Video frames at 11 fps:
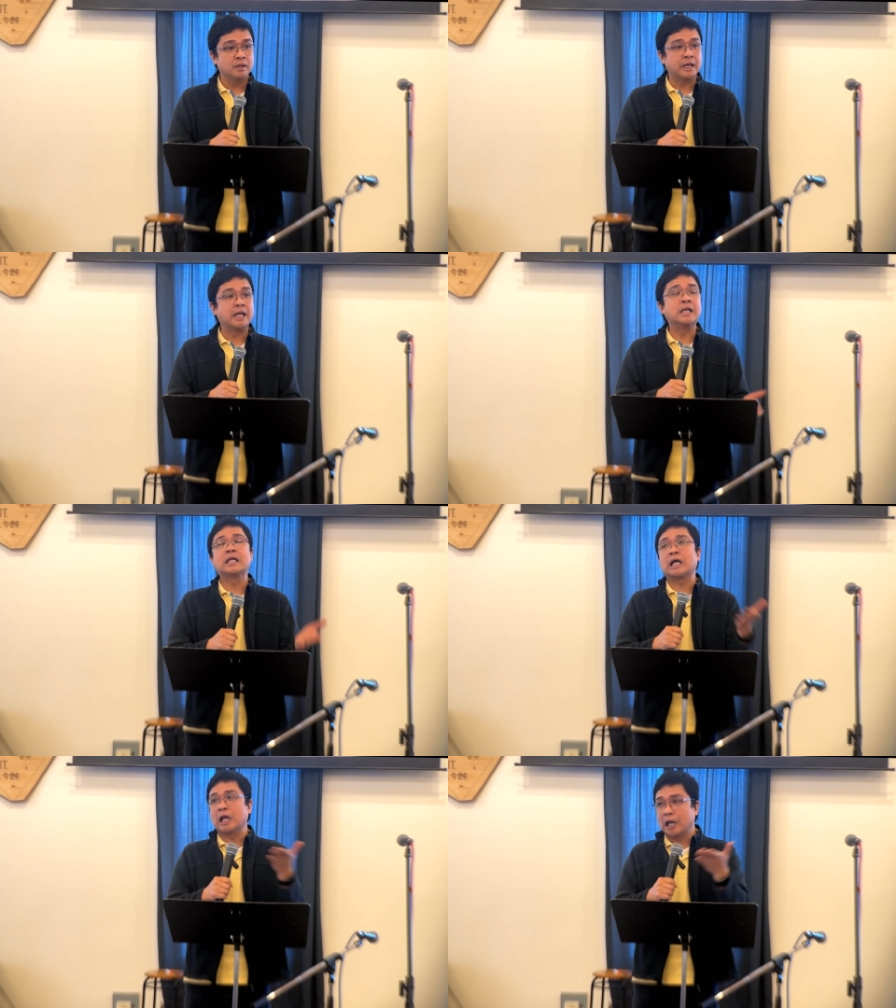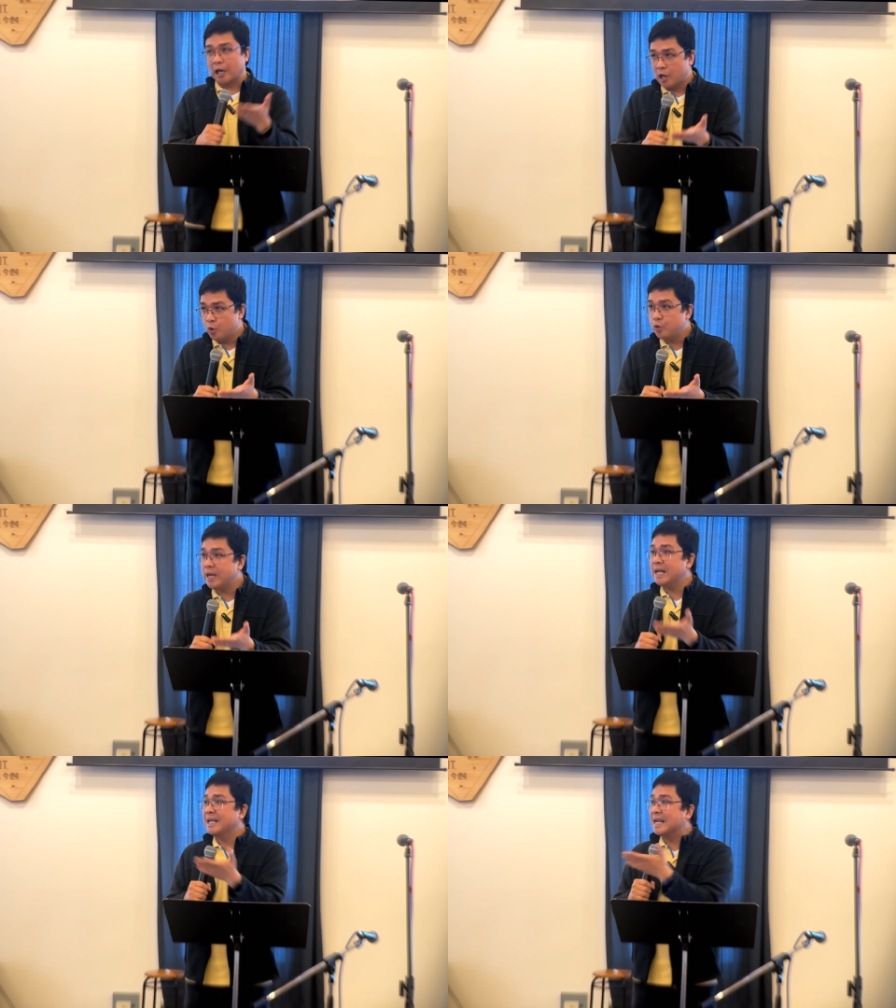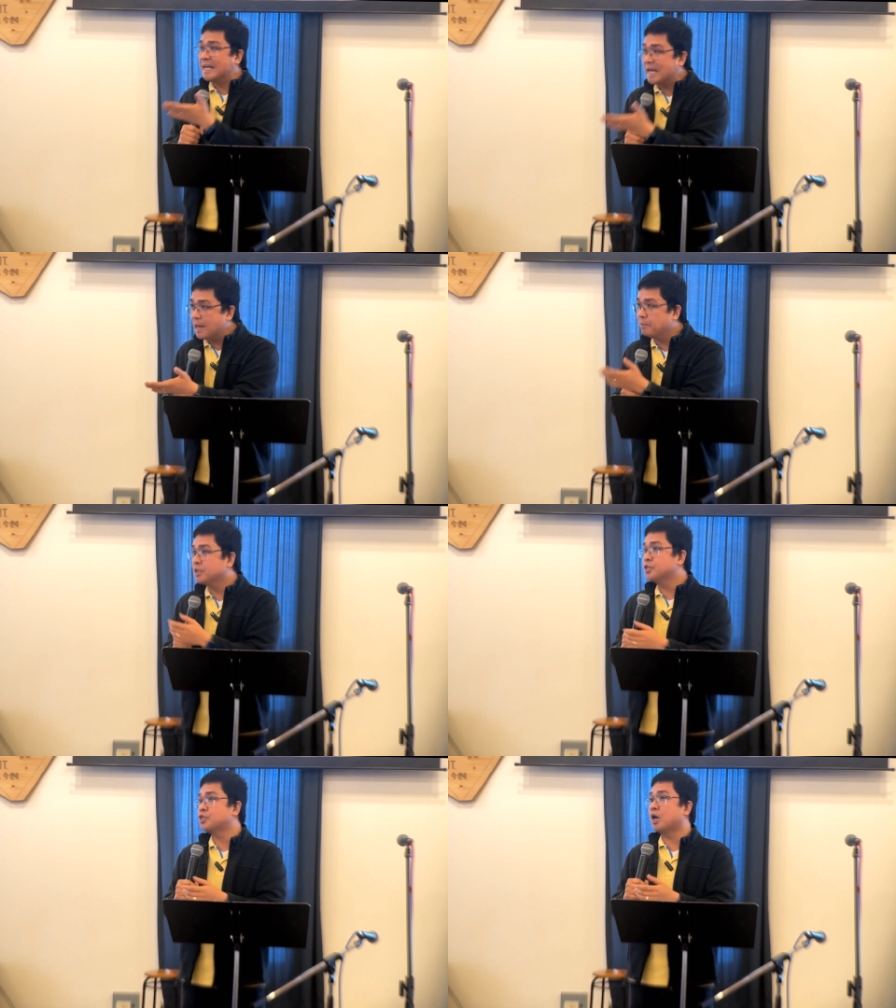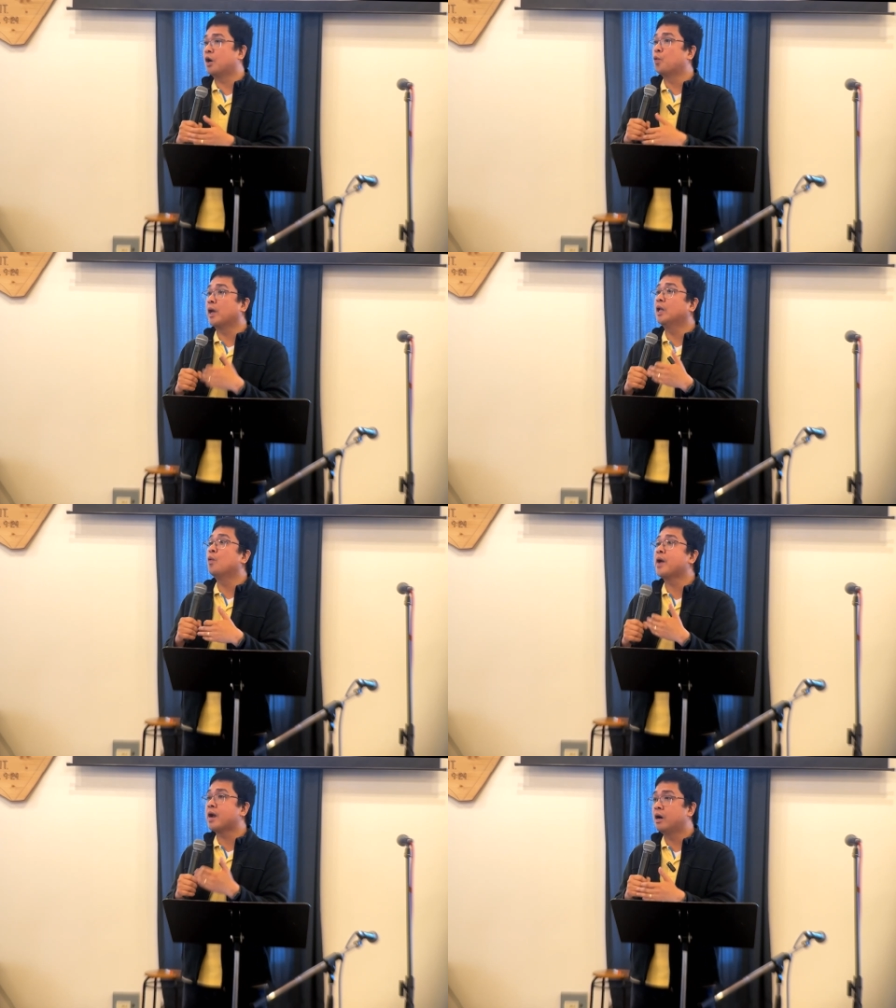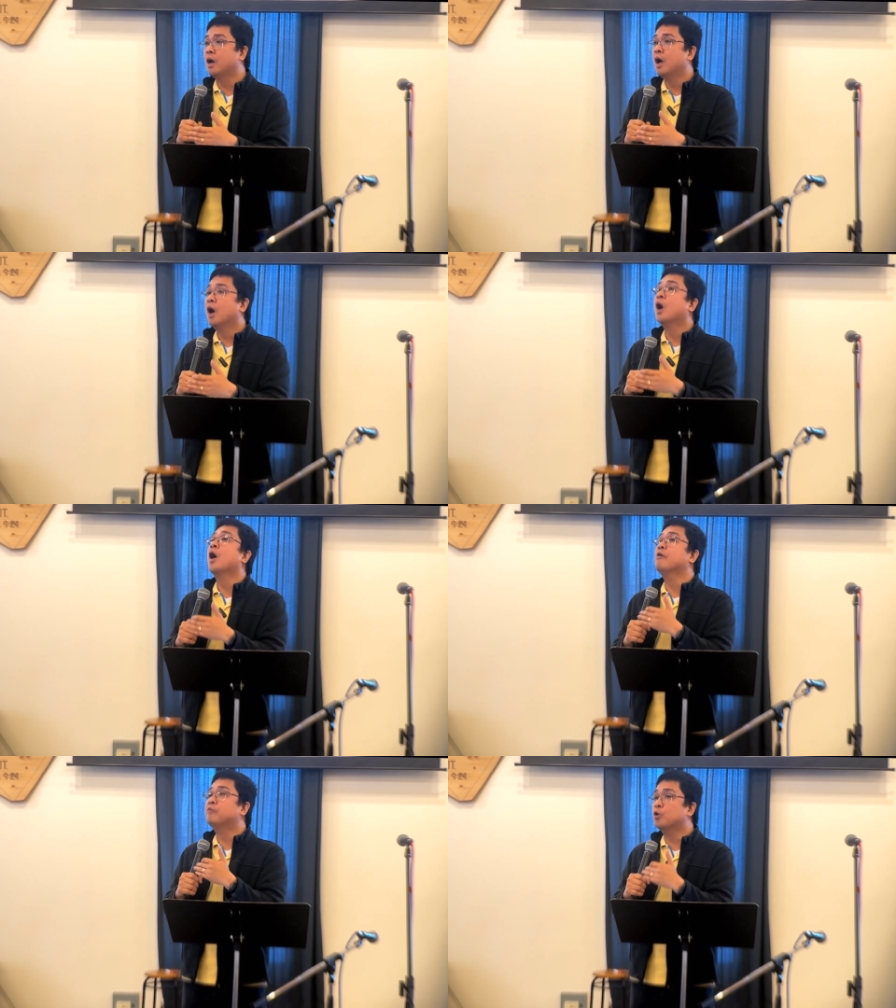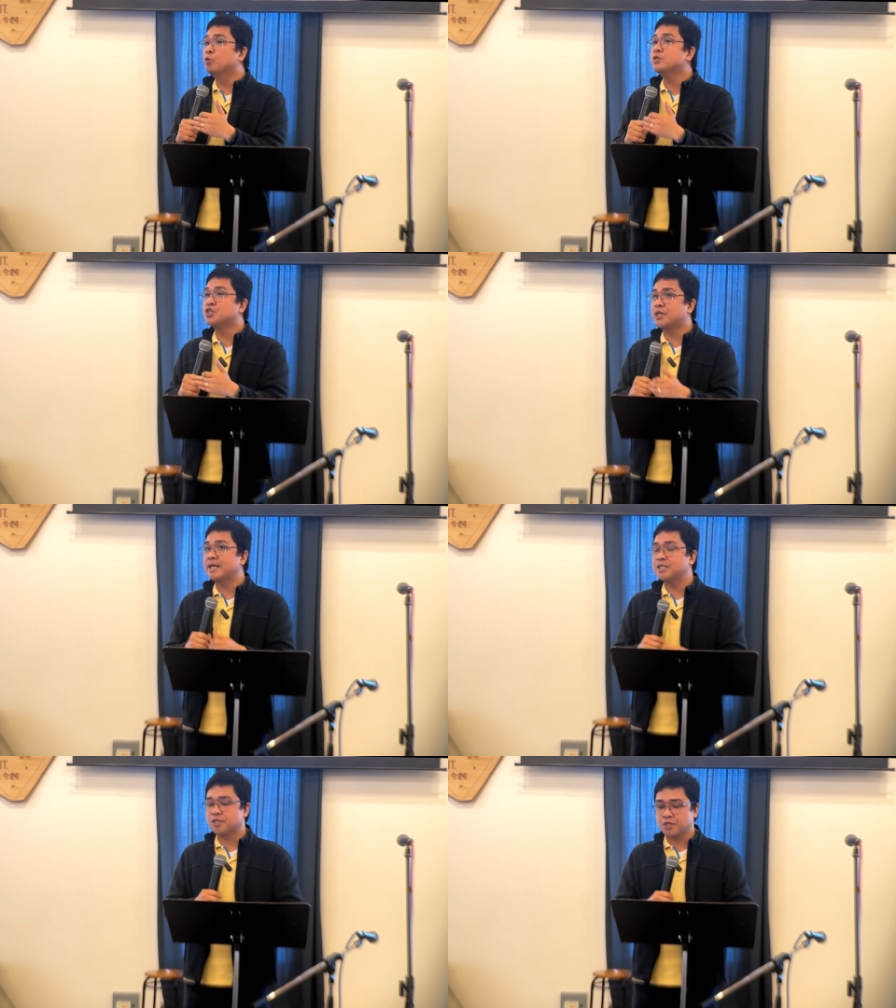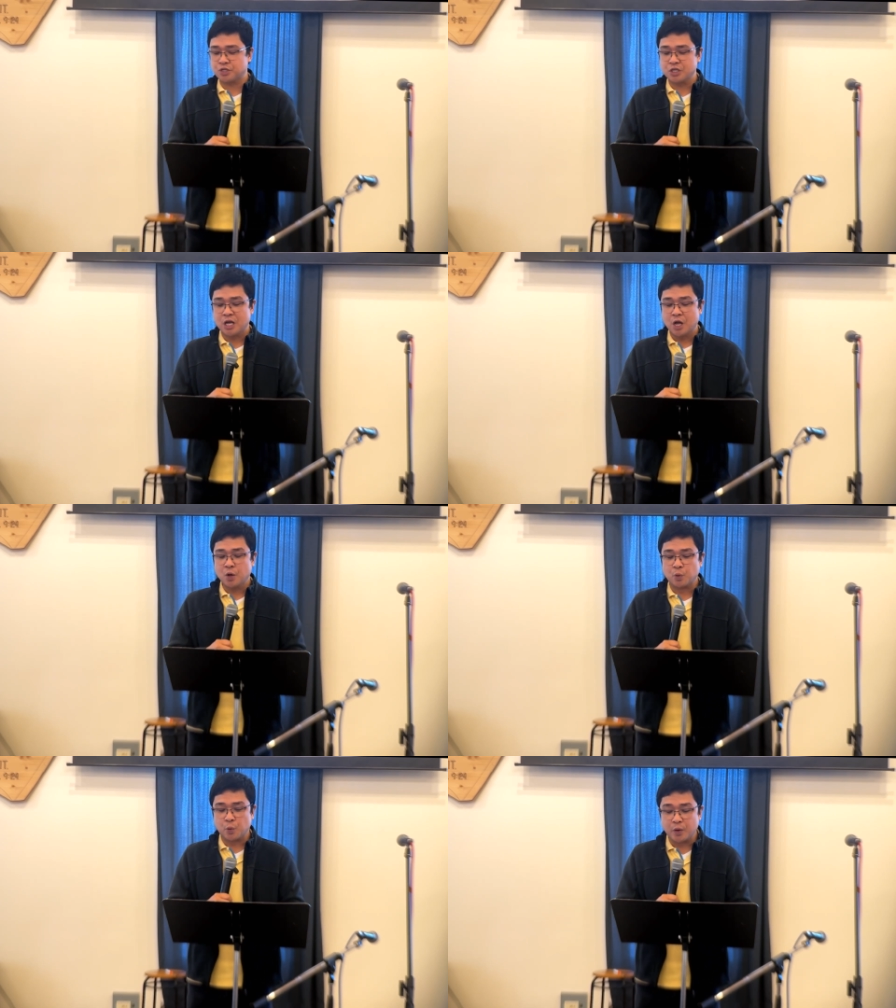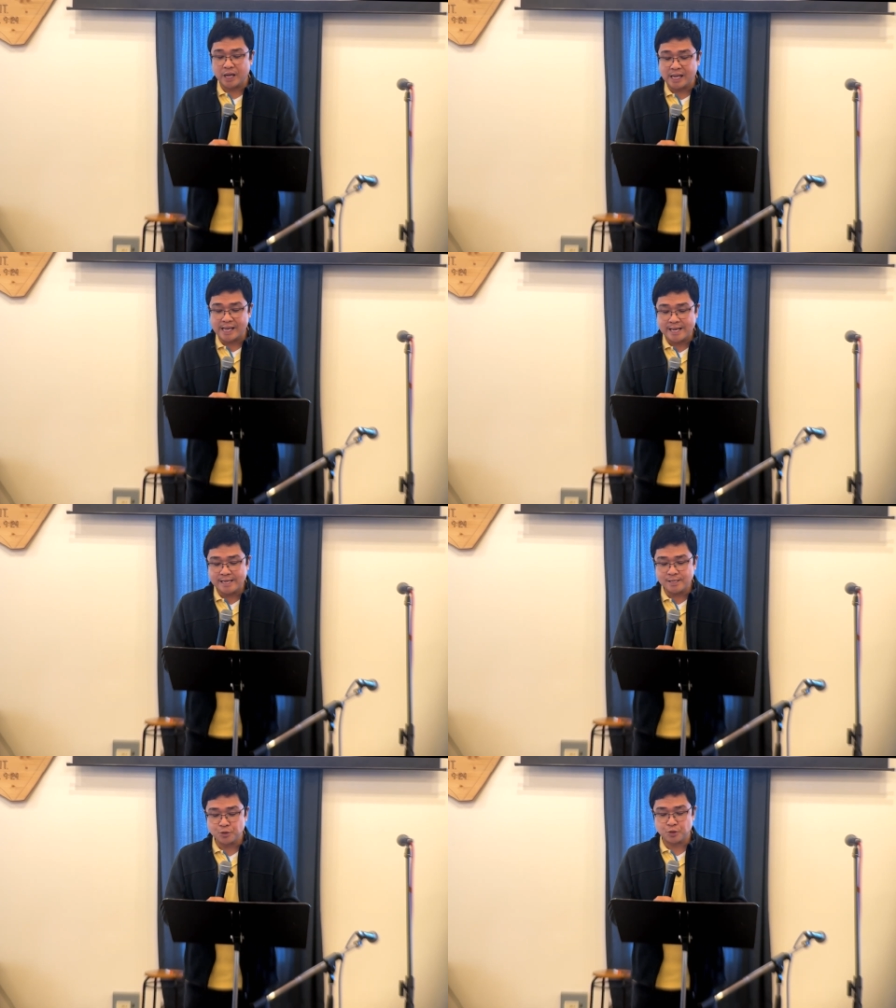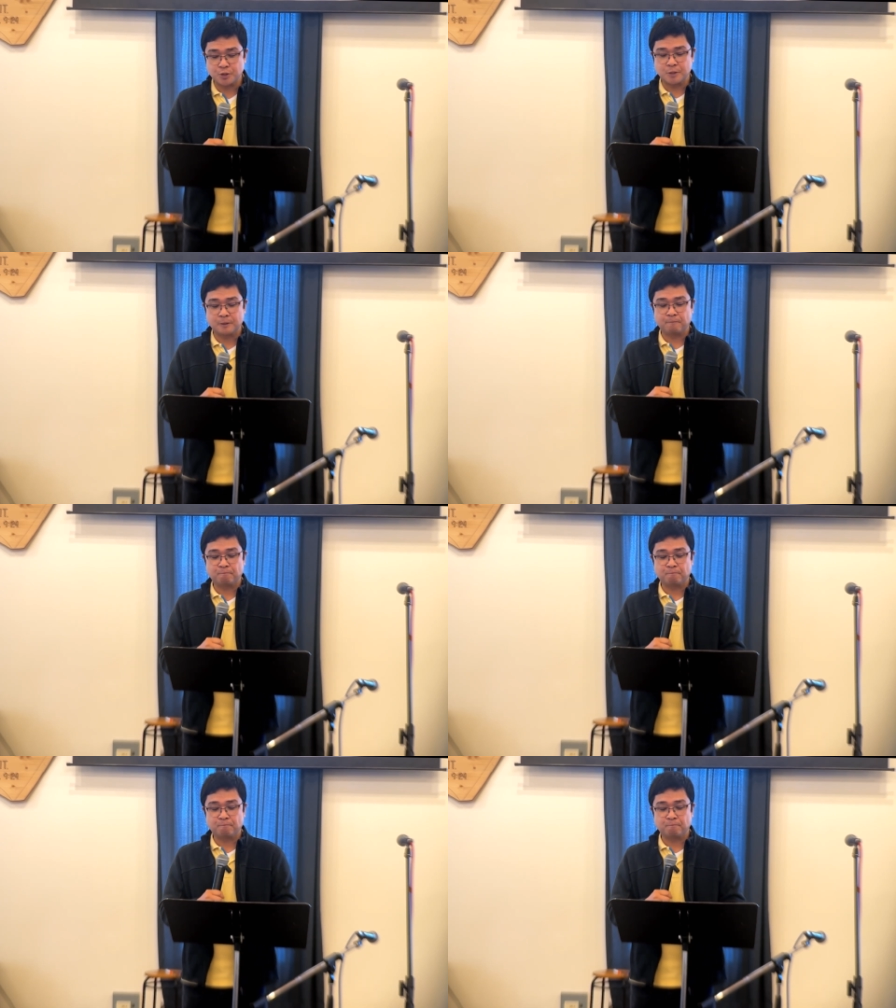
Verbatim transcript: including demons, are well aware of who Jesus really is.